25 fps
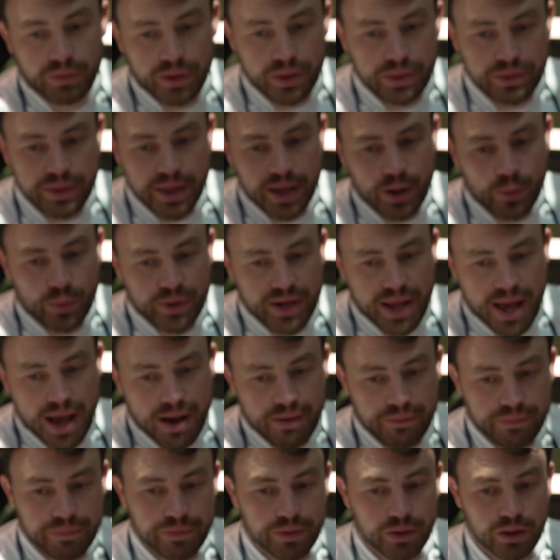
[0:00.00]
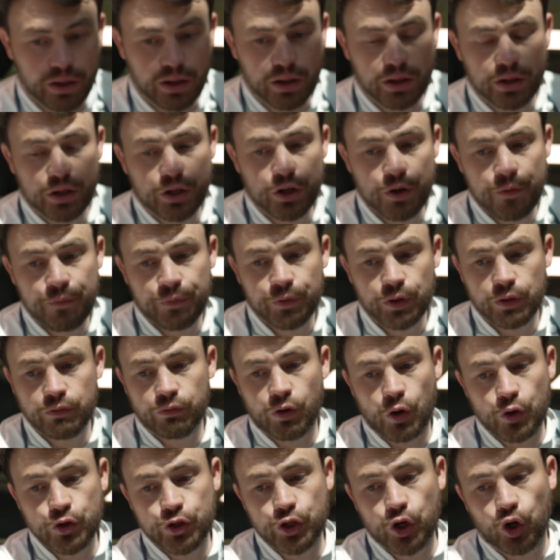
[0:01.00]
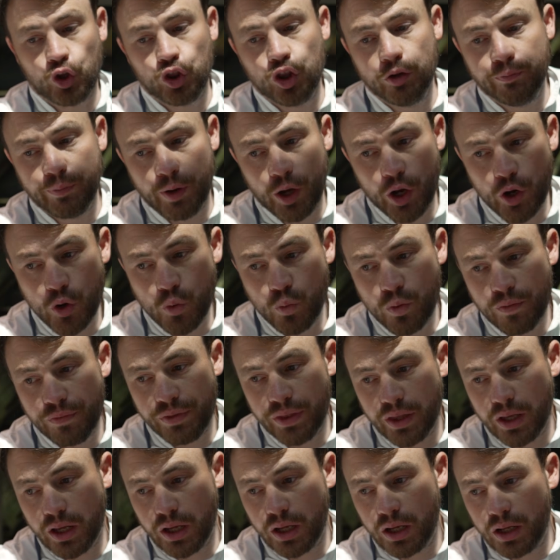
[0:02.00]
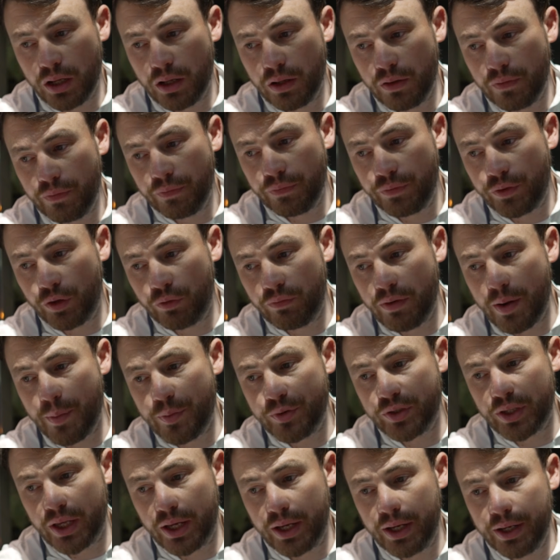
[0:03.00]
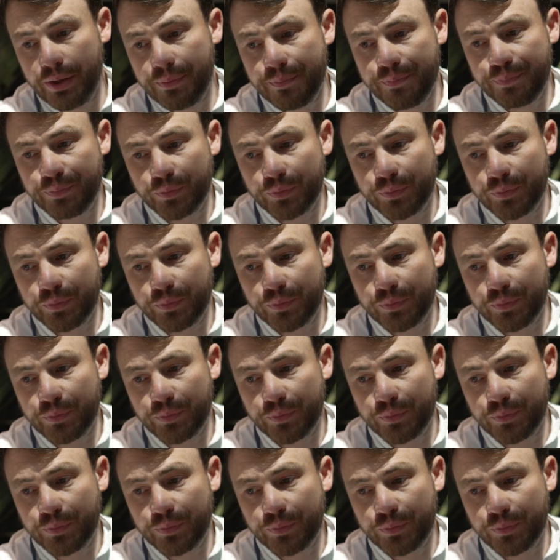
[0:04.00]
thing when you have the roasted on the bone with the ribs there.